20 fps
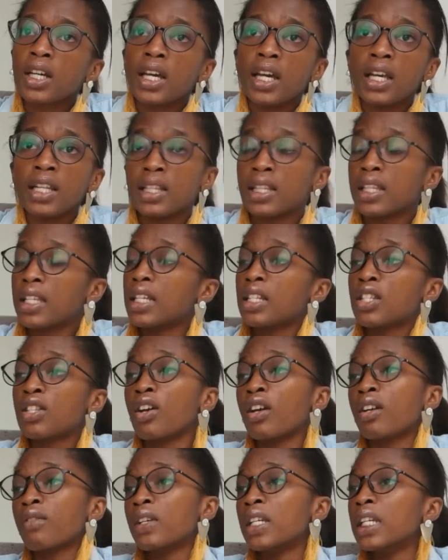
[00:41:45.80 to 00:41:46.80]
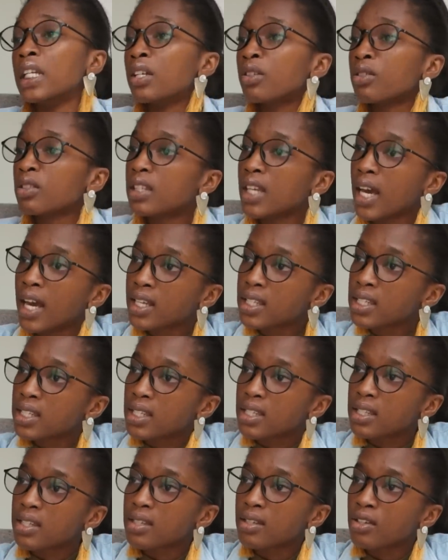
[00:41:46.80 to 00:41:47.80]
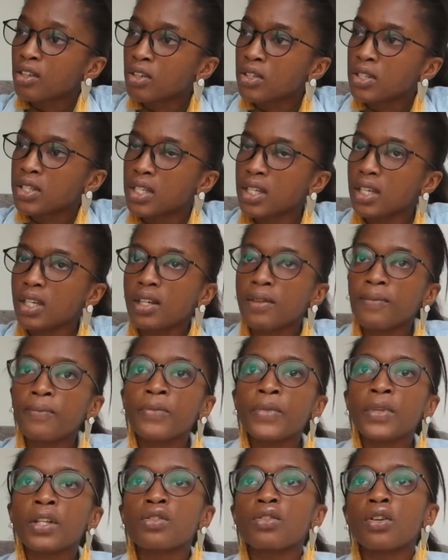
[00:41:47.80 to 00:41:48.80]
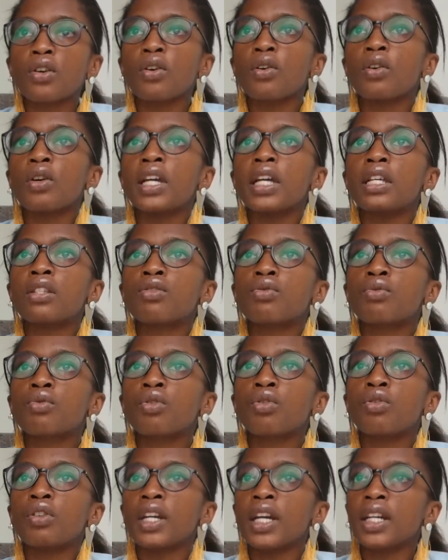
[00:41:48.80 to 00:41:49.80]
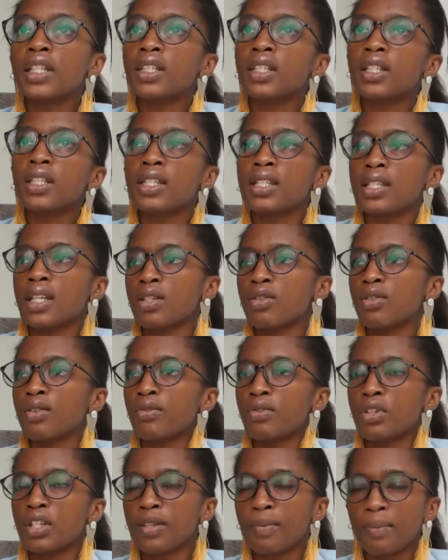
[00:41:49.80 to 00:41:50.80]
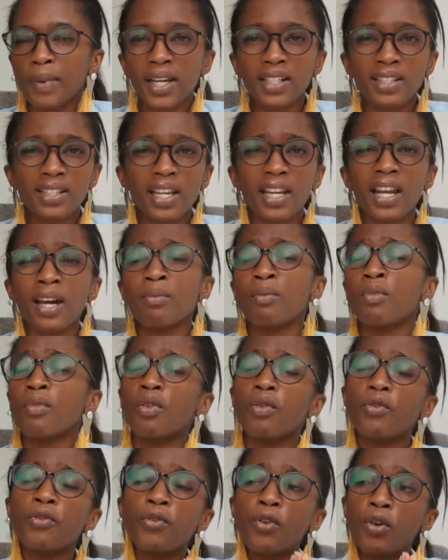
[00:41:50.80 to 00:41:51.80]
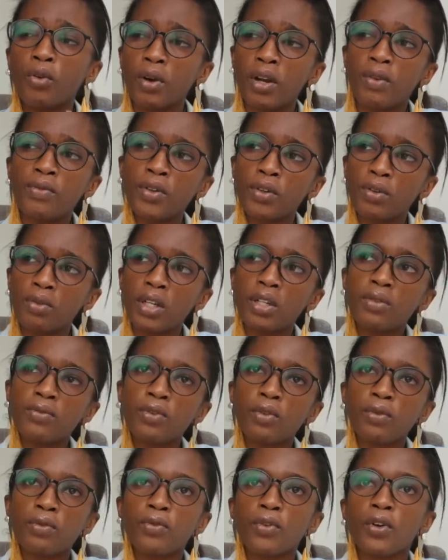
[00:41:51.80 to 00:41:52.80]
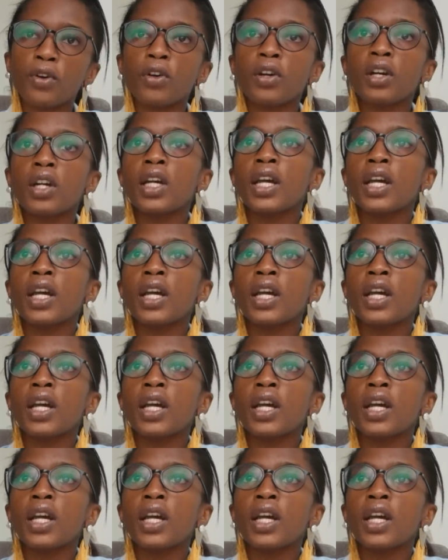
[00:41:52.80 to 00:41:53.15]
And it's not even little taxes, you see? So it's created a sense of respect that I'm forever grateful for.